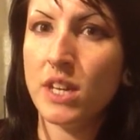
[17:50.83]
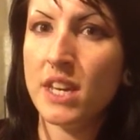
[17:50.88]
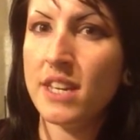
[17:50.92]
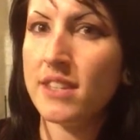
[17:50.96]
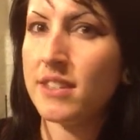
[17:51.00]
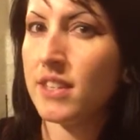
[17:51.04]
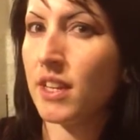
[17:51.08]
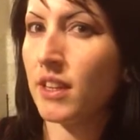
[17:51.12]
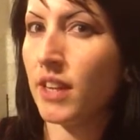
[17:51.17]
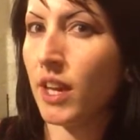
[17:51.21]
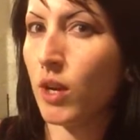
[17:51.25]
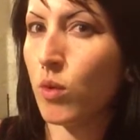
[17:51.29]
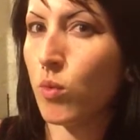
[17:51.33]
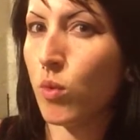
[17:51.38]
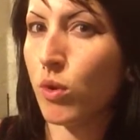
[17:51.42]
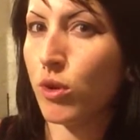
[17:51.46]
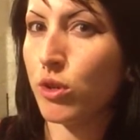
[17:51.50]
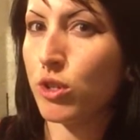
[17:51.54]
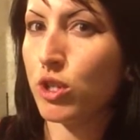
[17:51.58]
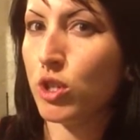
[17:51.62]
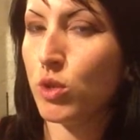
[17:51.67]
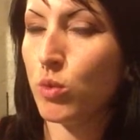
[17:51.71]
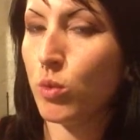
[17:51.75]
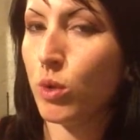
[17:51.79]
said like one
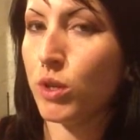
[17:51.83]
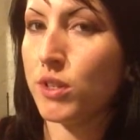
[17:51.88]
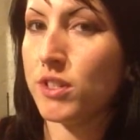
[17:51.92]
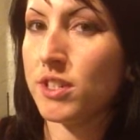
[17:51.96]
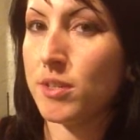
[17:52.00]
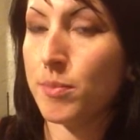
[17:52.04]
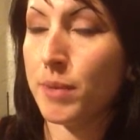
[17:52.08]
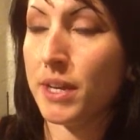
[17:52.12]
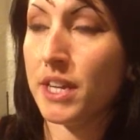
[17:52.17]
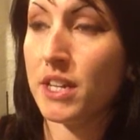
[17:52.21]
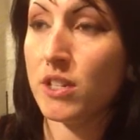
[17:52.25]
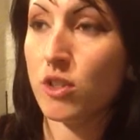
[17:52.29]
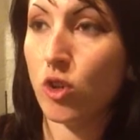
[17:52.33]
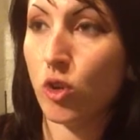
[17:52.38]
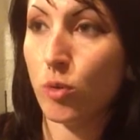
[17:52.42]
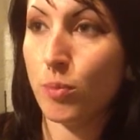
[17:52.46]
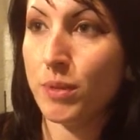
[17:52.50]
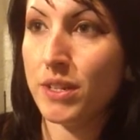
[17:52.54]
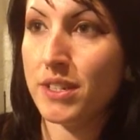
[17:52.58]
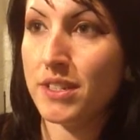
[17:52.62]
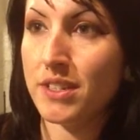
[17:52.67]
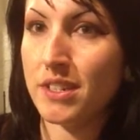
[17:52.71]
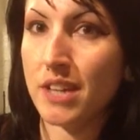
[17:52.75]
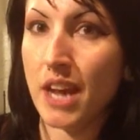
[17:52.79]
or two words to me. He told
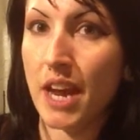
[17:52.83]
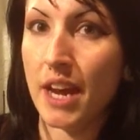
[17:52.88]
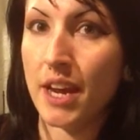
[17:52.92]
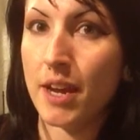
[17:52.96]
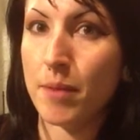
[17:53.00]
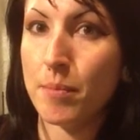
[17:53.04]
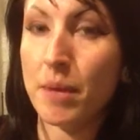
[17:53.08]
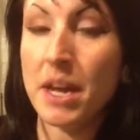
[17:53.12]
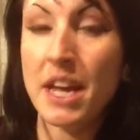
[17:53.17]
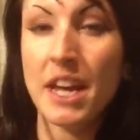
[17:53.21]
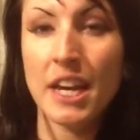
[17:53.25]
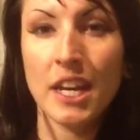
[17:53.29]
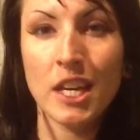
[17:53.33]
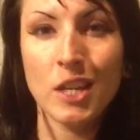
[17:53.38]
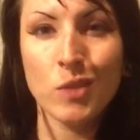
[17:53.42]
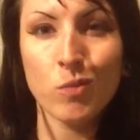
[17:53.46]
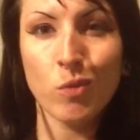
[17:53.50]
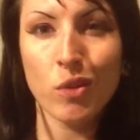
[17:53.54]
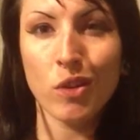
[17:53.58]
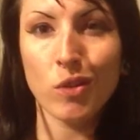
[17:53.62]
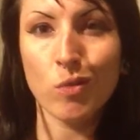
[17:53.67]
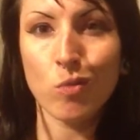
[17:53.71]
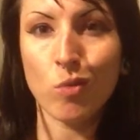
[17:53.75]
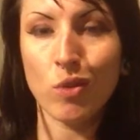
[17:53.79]
me his name. He's
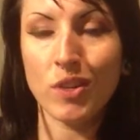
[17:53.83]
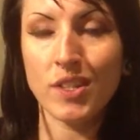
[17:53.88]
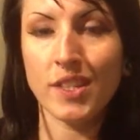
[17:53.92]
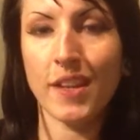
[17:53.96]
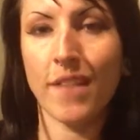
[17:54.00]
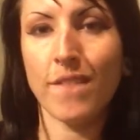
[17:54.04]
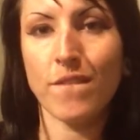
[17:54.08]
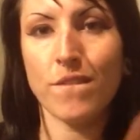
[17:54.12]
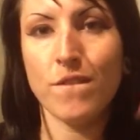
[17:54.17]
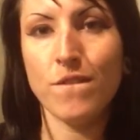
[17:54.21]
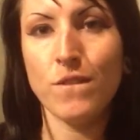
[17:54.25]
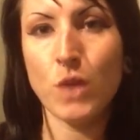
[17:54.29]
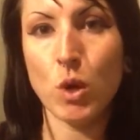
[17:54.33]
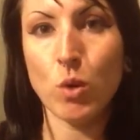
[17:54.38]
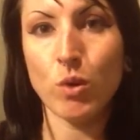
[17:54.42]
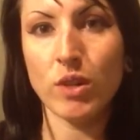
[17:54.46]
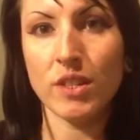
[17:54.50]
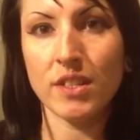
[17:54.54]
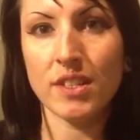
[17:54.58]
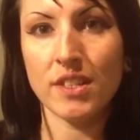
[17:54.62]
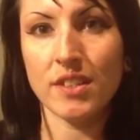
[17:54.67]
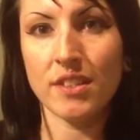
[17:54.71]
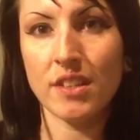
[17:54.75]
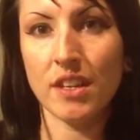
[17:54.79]
one of the ones that
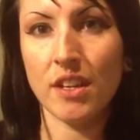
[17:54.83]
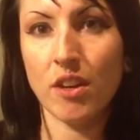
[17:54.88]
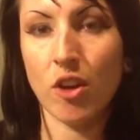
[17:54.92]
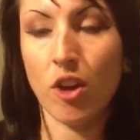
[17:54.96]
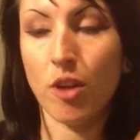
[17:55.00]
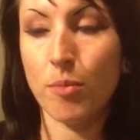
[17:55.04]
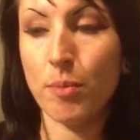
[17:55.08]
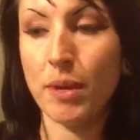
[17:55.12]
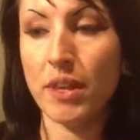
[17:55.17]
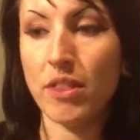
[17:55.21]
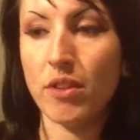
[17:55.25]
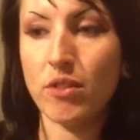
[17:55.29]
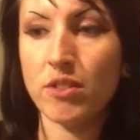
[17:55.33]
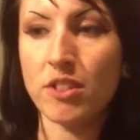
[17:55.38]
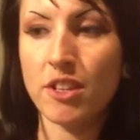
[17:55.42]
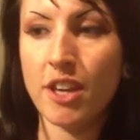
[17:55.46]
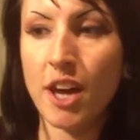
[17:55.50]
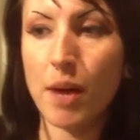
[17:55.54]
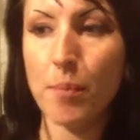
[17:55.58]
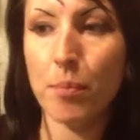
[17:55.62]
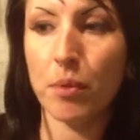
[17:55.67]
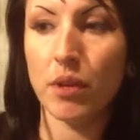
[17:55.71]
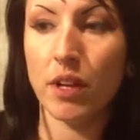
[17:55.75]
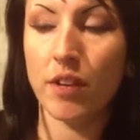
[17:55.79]
focuses in on me. There's a
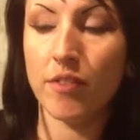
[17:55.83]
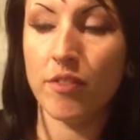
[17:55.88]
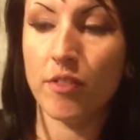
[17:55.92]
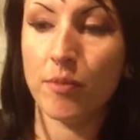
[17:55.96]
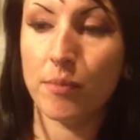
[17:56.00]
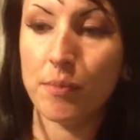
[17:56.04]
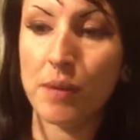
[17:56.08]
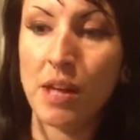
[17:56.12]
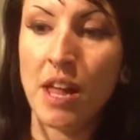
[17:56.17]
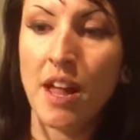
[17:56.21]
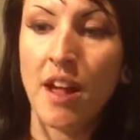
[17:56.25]
couple of them.